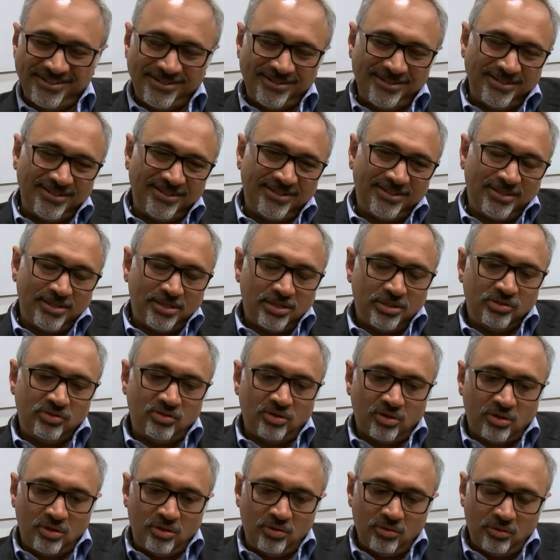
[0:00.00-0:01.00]
Right? So
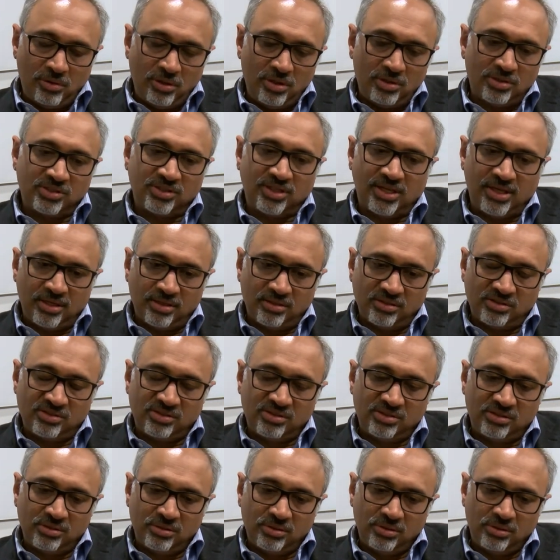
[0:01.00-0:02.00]
curious
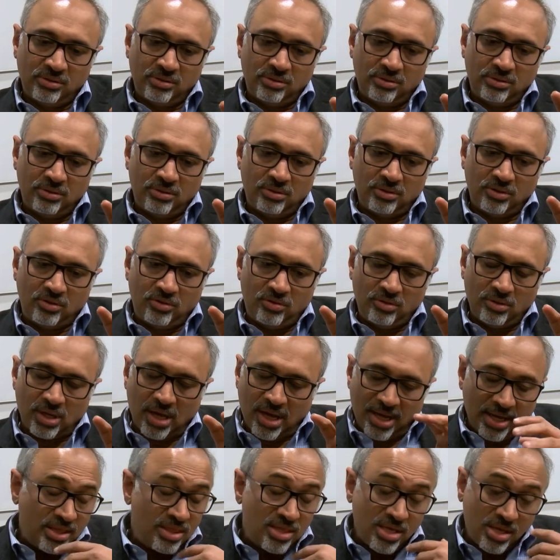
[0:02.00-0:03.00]
kids,
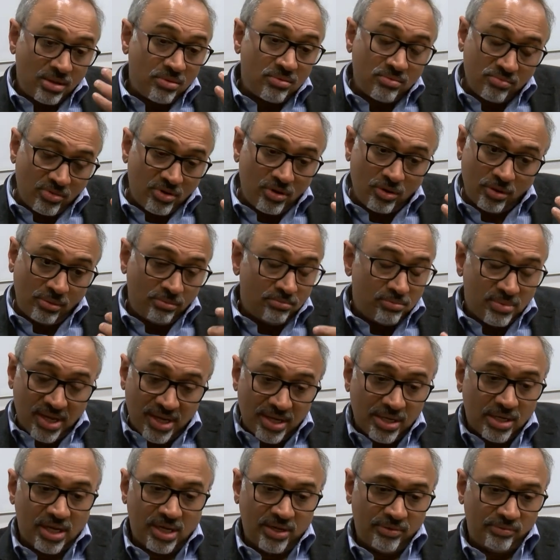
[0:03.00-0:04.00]
I think, looking
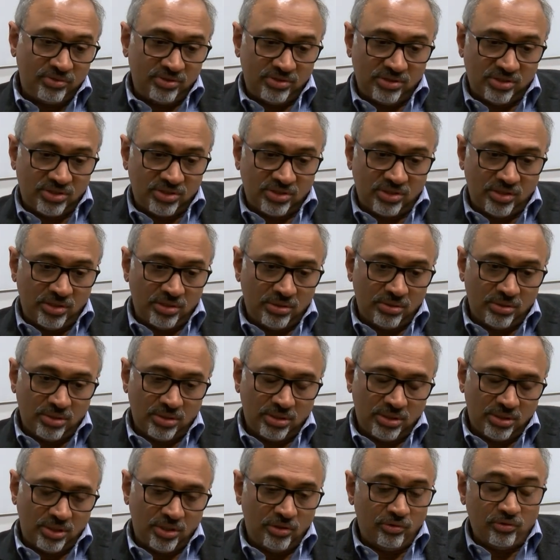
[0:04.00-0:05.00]
back, I was just
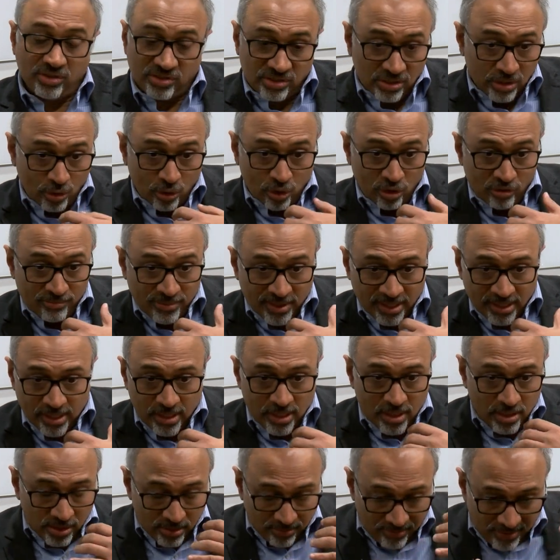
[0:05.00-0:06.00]
curious, and a lot of
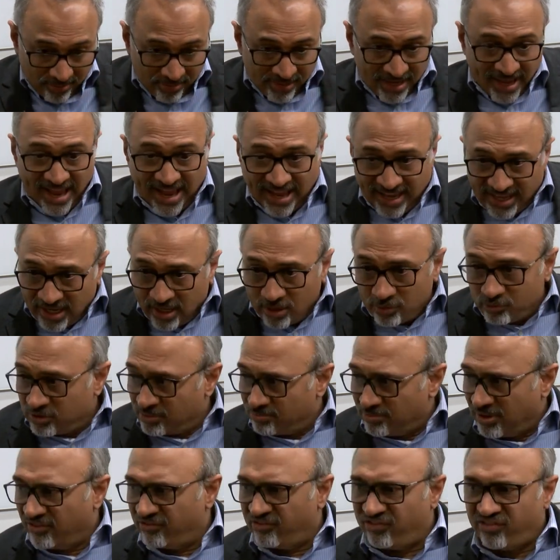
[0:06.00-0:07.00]
the people I hang out
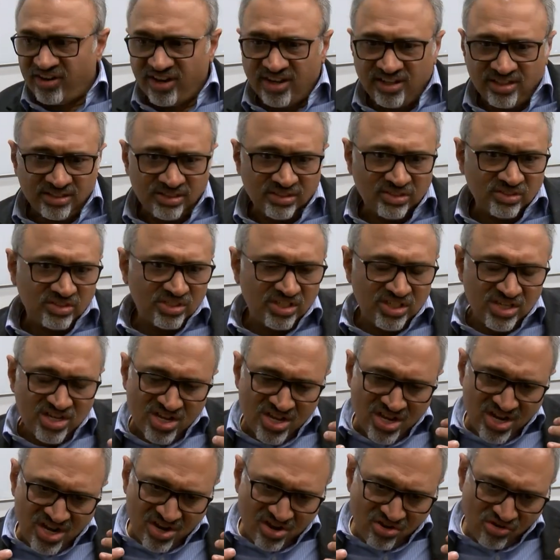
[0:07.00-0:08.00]
with, my friends,
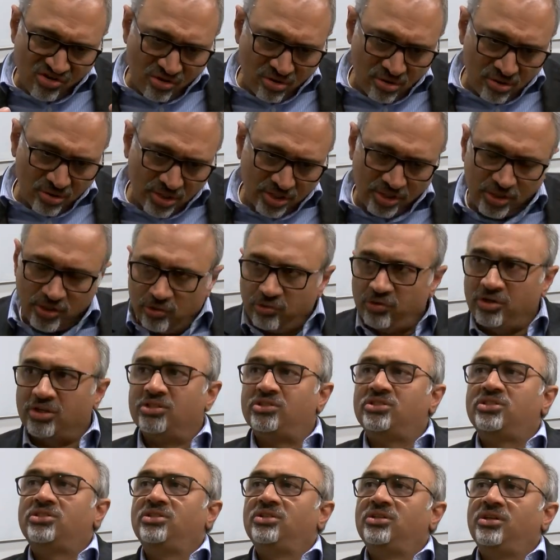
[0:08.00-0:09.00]
all
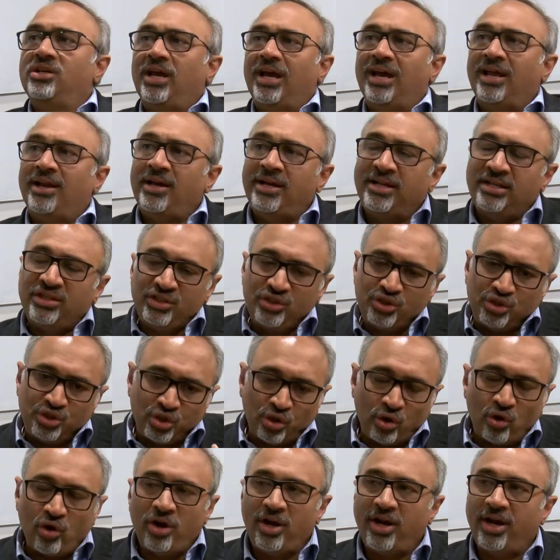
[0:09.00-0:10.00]
curious, and I
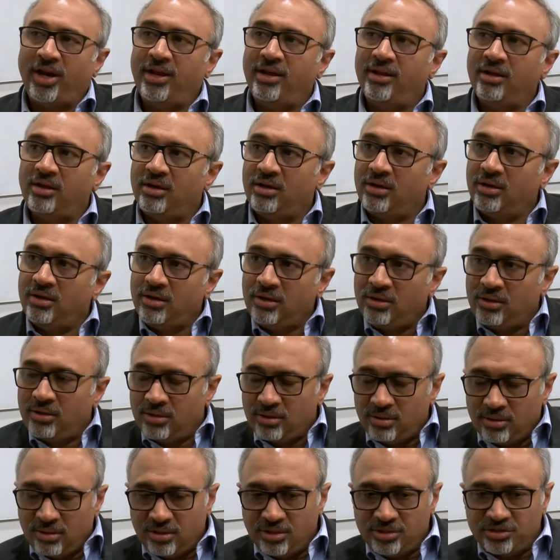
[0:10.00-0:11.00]
enjoy
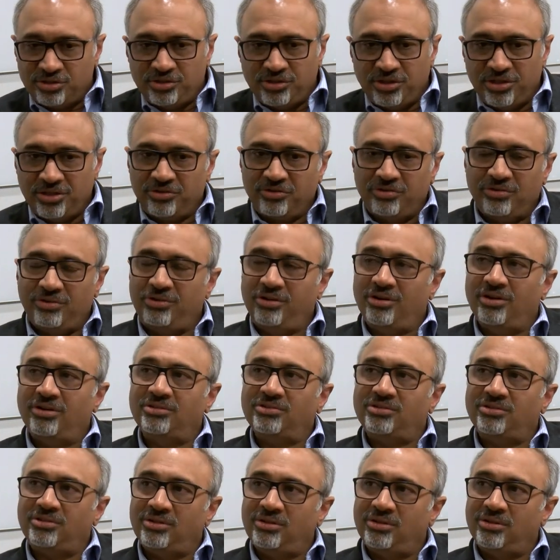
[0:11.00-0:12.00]
our shared
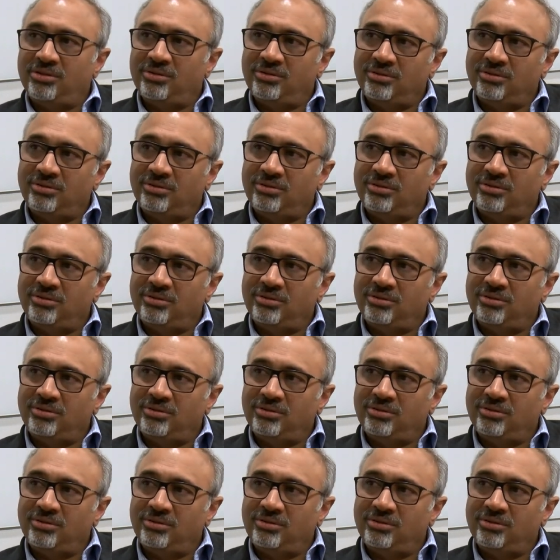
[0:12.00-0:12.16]
curiosity.